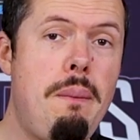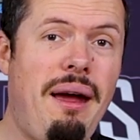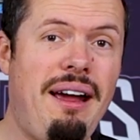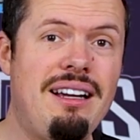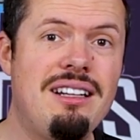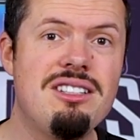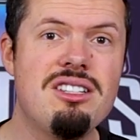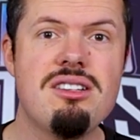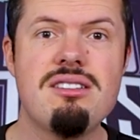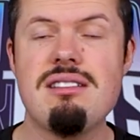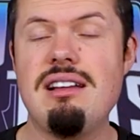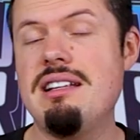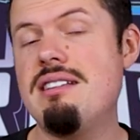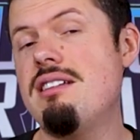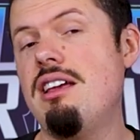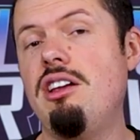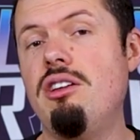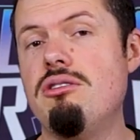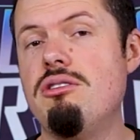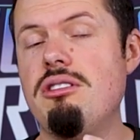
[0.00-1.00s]
packages, let's
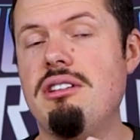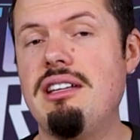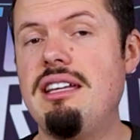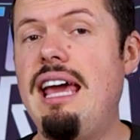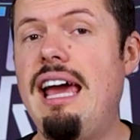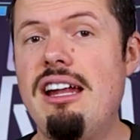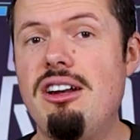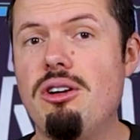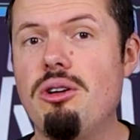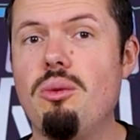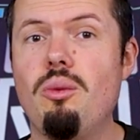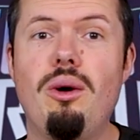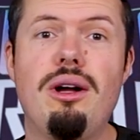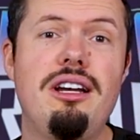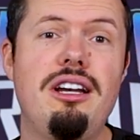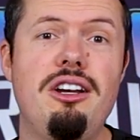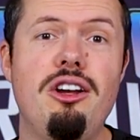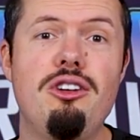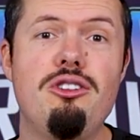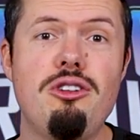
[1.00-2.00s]
say you're doing CAD on one
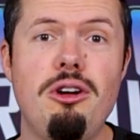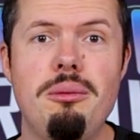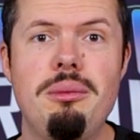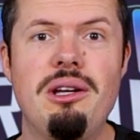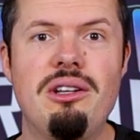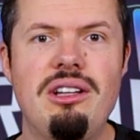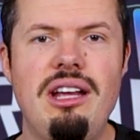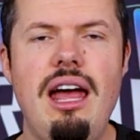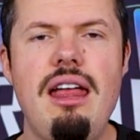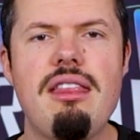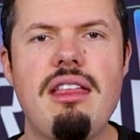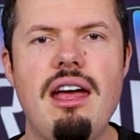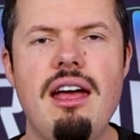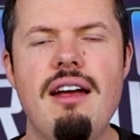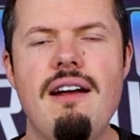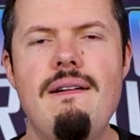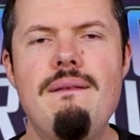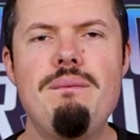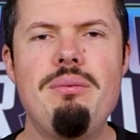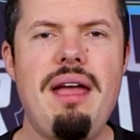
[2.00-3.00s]
and Adobe on the other,
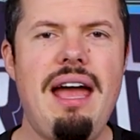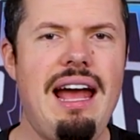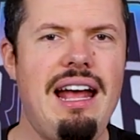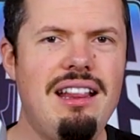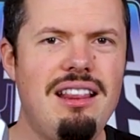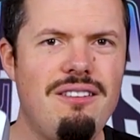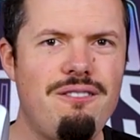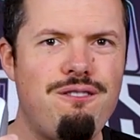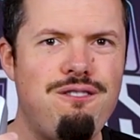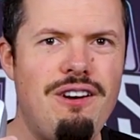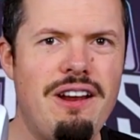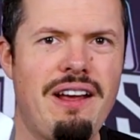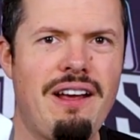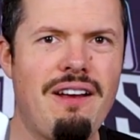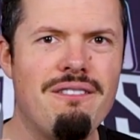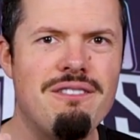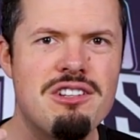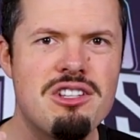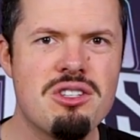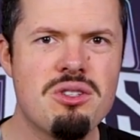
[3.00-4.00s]
at the flick
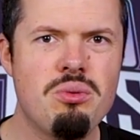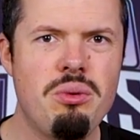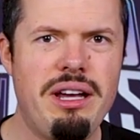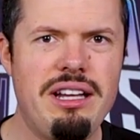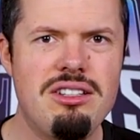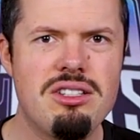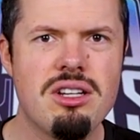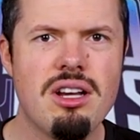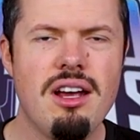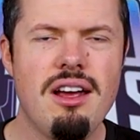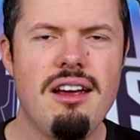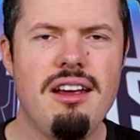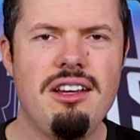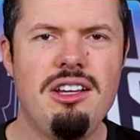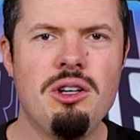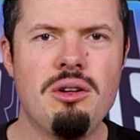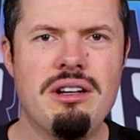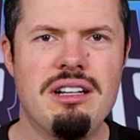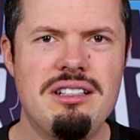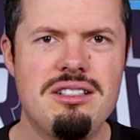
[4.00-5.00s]
of a switch,
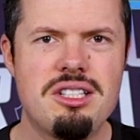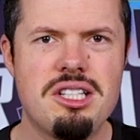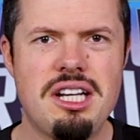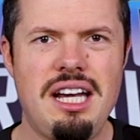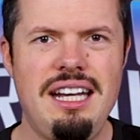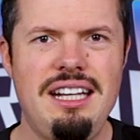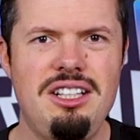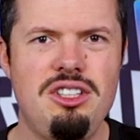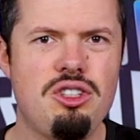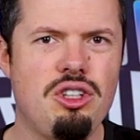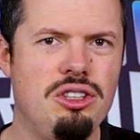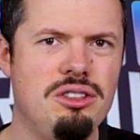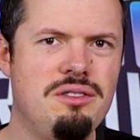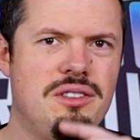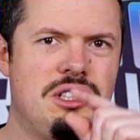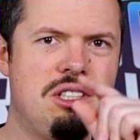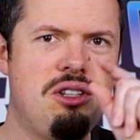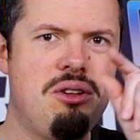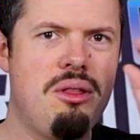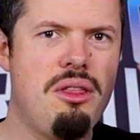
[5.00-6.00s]
you can change
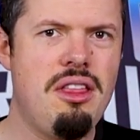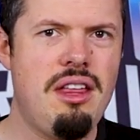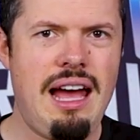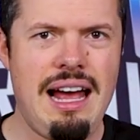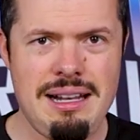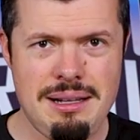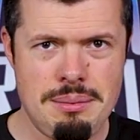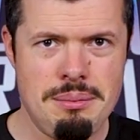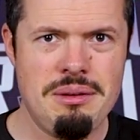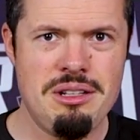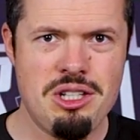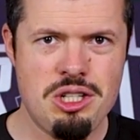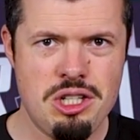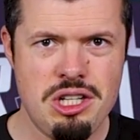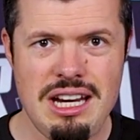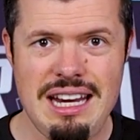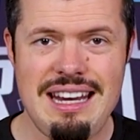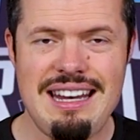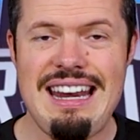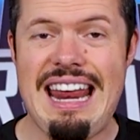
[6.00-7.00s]
over to that
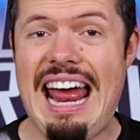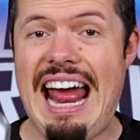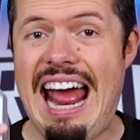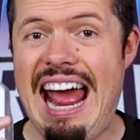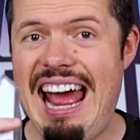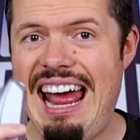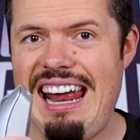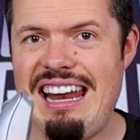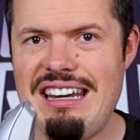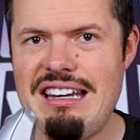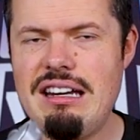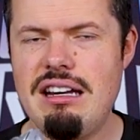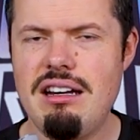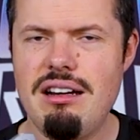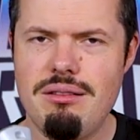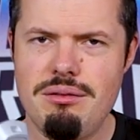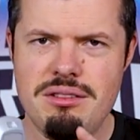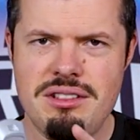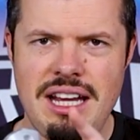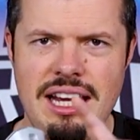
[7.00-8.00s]
machine and
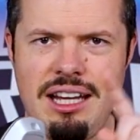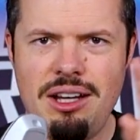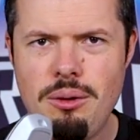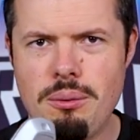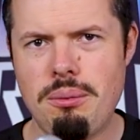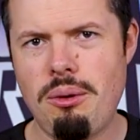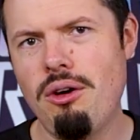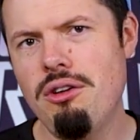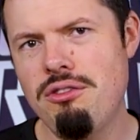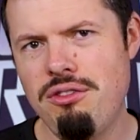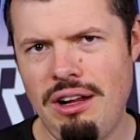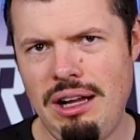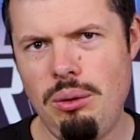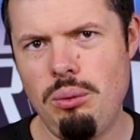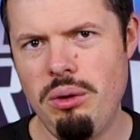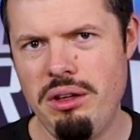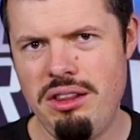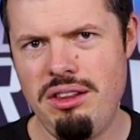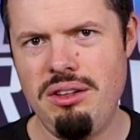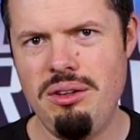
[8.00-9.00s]
take your profile
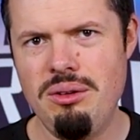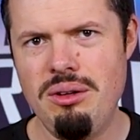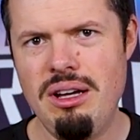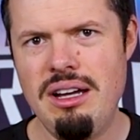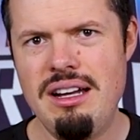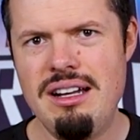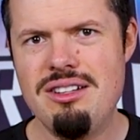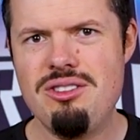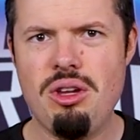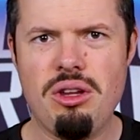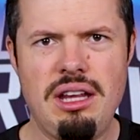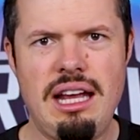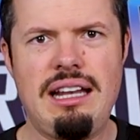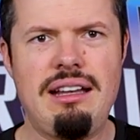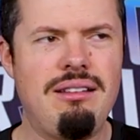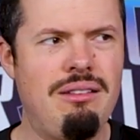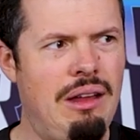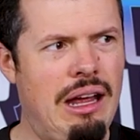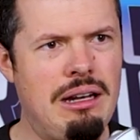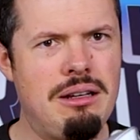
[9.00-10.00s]
with you. So
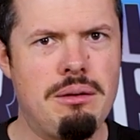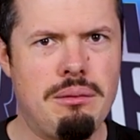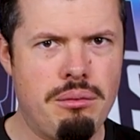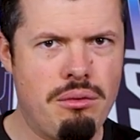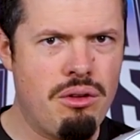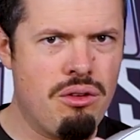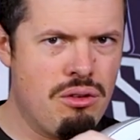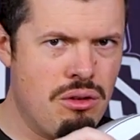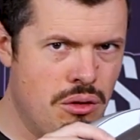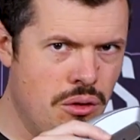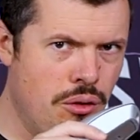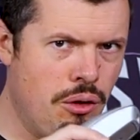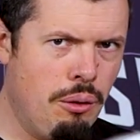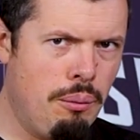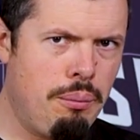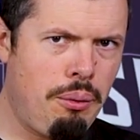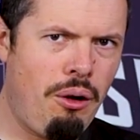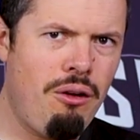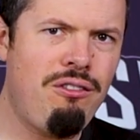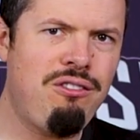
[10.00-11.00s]
that the
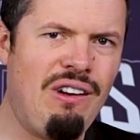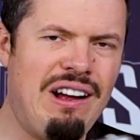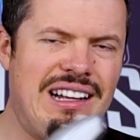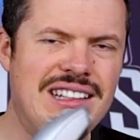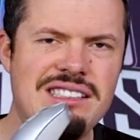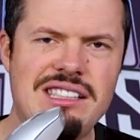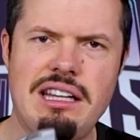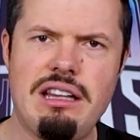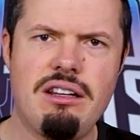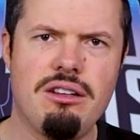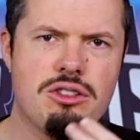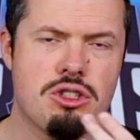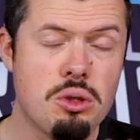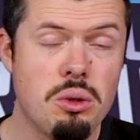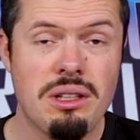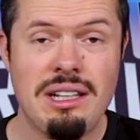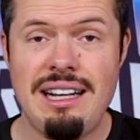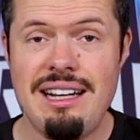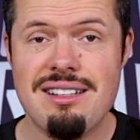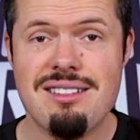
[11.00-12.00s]
profiles and the
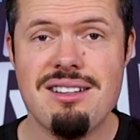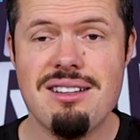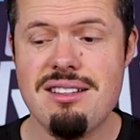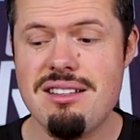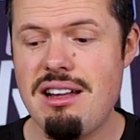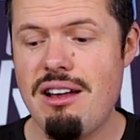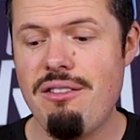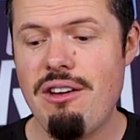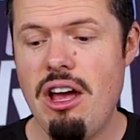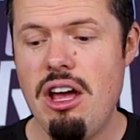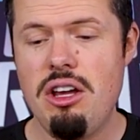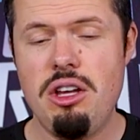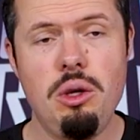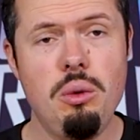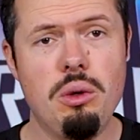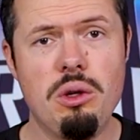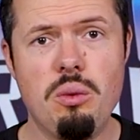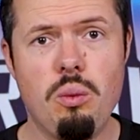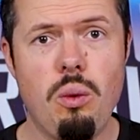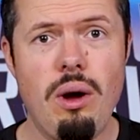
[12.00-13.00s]
shortcuts and stuff you
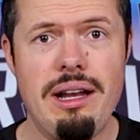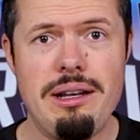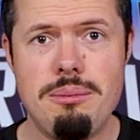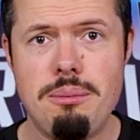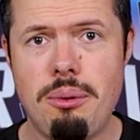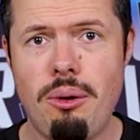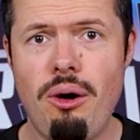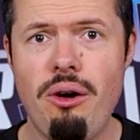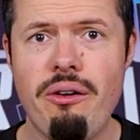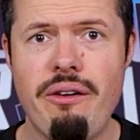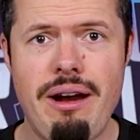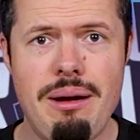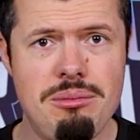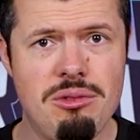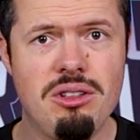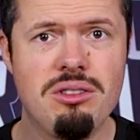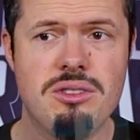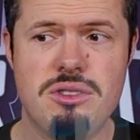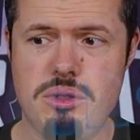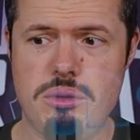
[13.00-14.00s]
would want programmed
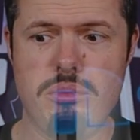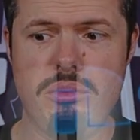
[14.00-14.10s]
onto